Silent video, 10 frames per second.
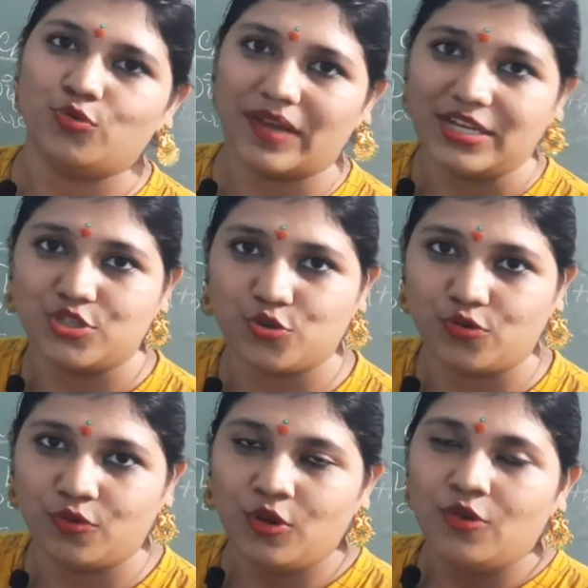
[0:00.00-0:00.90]
why
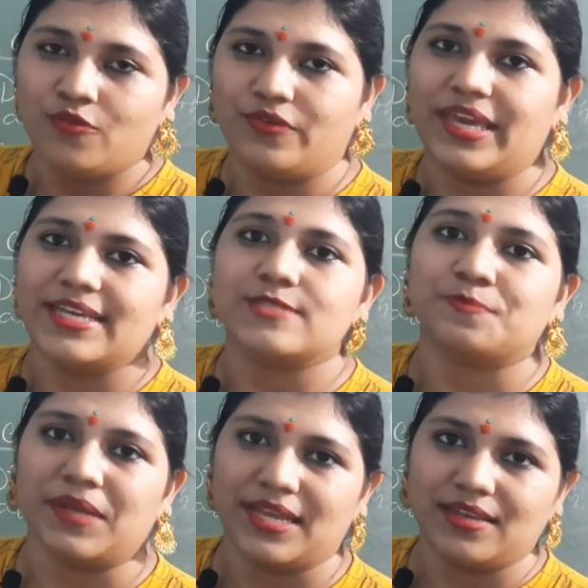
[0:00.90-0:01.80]
to we
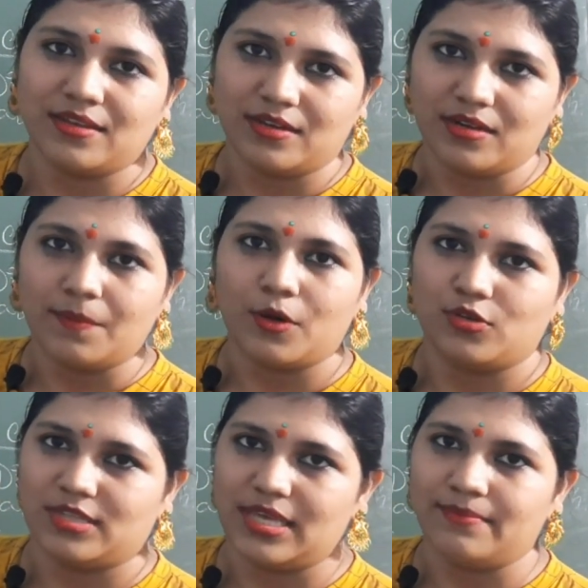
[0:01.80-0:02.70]
explain
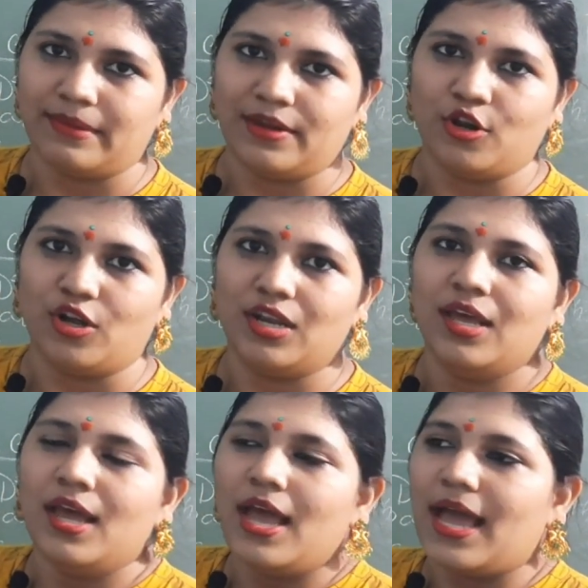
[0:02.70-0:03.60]
about them and all,
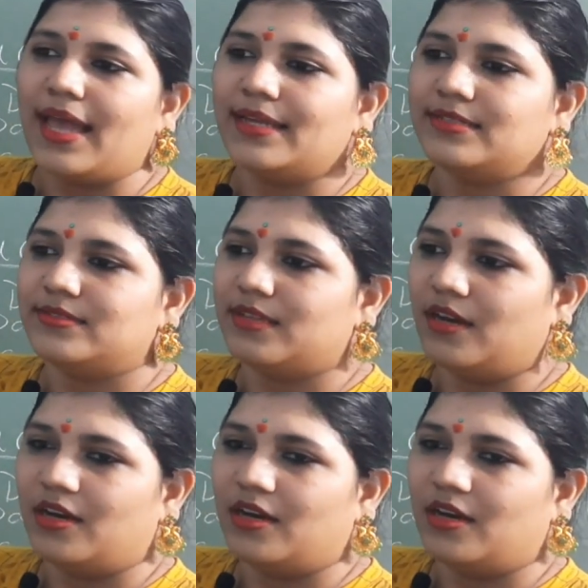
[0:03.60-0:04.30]
and